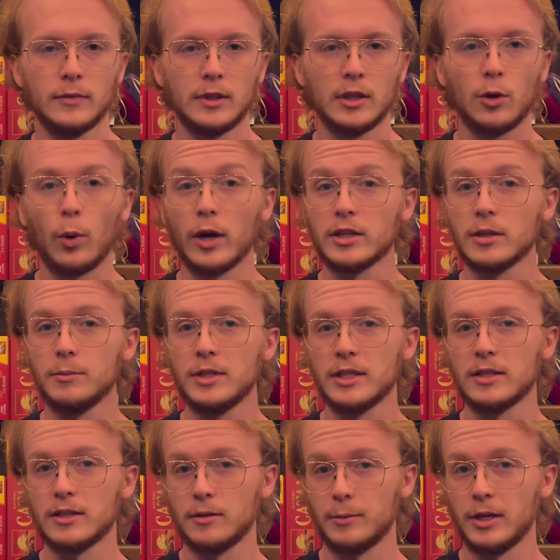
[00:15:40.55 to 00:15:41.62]
The quantum
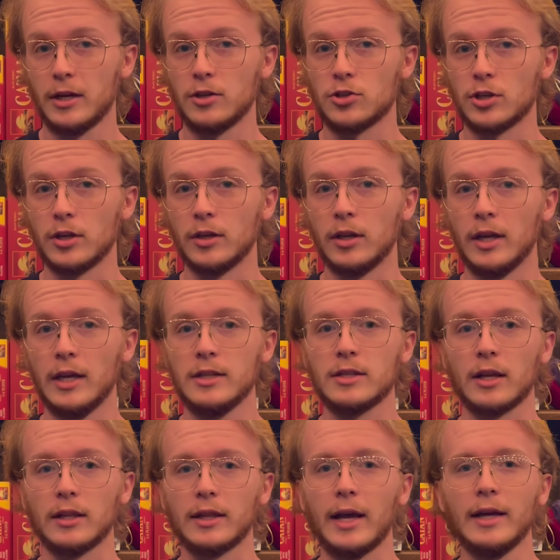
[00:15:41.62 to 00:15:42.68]
dissemination is
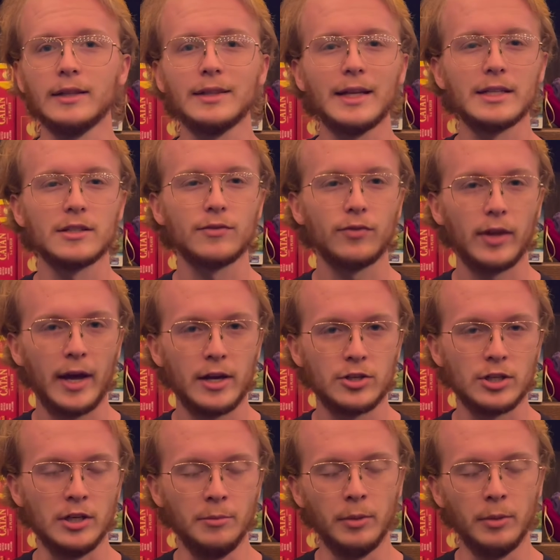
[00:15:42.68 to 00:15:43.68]
a lot less flashy,